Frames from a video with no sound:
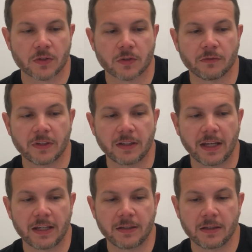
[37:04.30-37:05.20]
So
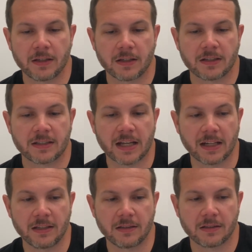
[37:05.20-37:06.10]
VLAN
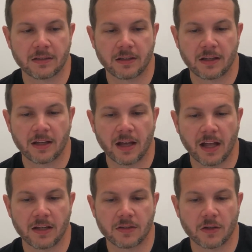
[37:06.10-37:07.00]
tenant
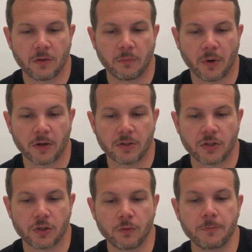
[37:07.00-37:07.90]
NSO part
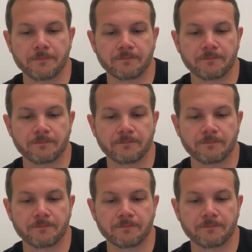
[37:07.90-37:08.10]
2.